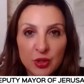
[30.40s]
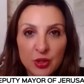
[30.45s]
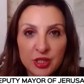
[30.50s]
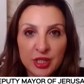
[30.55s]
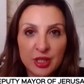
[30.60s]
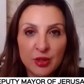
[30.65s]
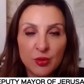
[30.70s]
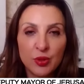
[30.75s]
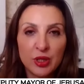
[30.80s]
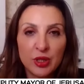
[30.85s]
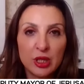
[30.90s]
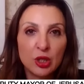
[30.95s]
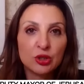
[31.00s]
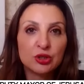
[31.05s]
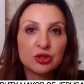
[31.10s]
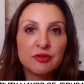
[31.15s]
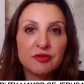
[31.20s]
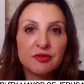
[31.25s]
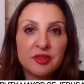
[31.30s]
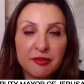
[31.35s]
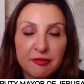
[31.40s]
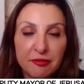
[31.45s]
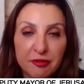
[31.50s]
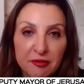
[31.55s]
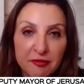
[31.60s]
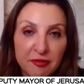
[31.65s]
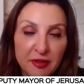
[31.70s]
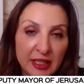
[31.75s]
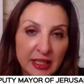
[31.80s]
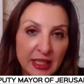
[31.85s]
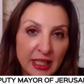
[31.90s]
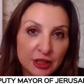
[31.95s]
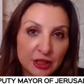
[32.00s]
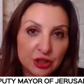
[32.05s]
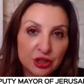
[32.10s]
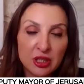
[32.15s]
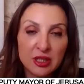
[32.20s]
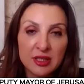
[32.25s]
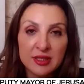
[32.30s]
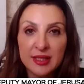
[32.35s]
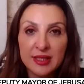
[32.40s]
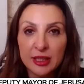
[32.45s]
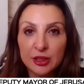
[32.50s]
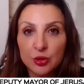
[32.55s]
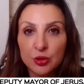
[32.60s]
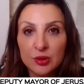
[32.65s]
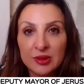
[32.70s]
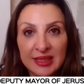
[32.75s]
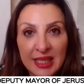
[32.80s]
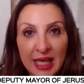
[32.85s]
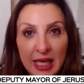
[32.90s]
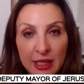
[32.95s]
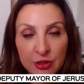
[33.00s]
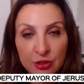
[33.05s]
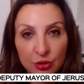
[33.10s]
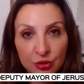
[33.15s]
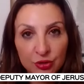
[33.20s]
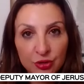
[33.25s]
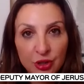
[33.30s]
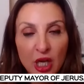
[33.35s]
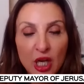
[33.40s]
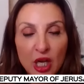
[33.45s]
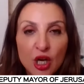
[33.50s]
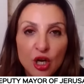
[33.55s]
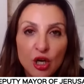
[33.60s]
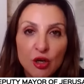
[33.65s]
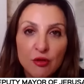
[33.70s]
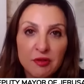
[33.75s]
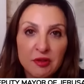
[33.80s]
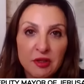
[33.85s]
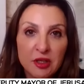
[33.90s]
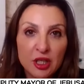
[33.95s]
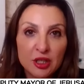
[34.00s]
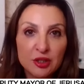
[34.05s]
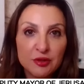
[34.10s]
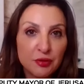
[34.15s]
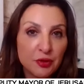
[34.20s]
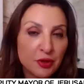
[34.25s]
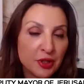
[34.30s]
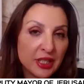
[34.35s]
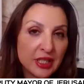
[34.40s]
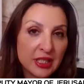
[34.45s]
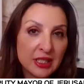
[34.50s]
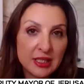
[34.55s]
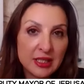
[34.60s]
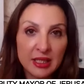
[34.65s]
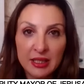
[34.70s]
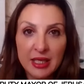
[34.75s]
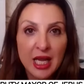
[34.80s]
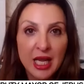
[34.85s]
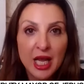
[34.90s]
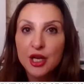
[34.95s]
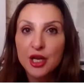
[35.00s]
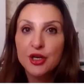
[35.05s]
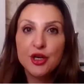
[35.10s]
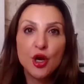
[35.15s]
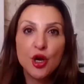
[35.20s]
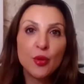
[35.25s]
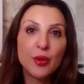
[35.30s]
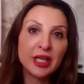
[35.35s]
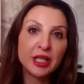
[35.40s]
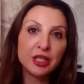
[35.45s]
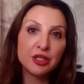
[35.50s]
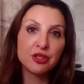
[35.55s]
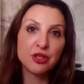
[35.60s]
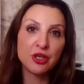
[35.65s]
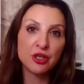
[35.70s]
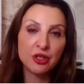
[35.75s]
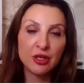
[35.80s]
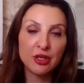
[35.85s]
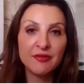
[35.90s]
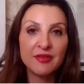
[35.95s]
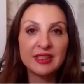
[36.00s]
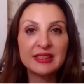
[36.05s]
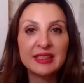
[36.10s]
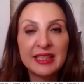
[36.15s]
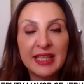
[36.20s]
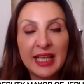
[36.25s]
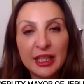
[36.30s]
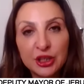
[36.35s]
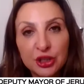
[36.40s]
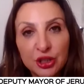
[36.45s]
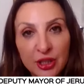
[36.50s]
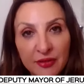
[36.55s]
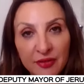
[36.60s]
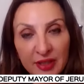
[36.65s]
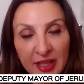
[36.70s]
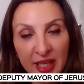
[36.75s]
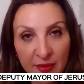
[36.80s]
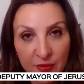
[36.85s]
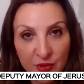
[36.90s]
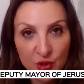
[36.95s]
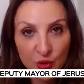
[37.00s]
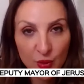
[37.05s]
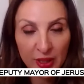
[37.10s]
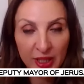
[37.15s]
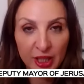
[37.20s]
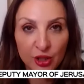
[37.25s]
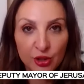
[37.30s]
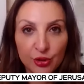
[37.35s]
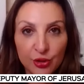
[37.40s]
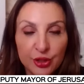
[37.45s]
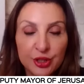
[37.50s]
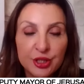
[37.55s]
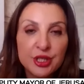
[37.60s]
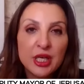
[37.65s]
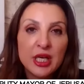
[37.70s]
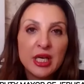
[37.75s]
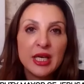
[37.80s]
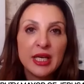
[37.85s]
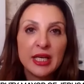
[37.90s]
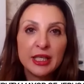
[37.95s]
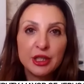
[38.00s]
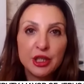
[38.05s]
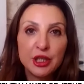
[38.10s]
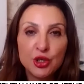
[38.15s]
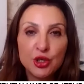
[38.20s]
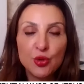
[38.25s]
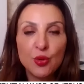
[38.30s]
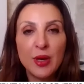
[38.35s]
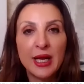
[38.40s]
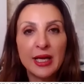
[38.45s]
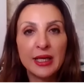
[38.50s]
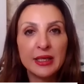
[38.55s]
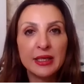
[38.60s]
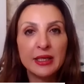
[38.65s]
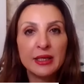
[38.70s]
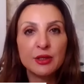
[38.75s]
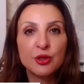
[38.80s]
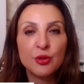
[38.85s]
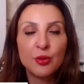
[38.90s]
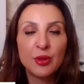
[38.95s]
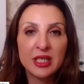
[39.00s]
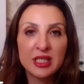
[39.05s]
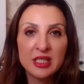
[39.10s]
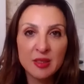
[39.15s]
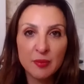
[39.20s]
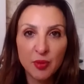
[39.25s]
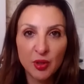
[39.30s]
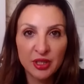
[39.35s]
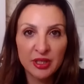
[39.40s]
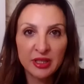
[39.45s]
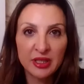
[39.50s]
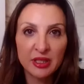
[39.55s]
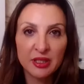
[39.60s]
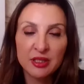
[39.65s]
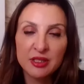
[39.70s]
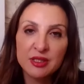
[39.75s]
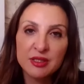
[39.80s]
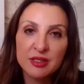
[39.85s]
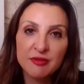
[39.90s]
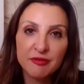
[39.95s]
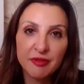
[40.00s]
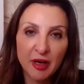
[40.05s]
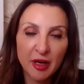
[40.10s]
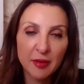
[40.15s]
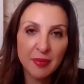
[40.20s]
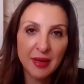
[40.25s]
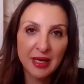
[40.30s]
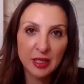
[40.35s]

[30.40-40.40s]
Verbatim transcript: body with lots of different financial and sexual scandals over the last few years, and no internal investigation ever came to any good in the U N. U N is a body that is very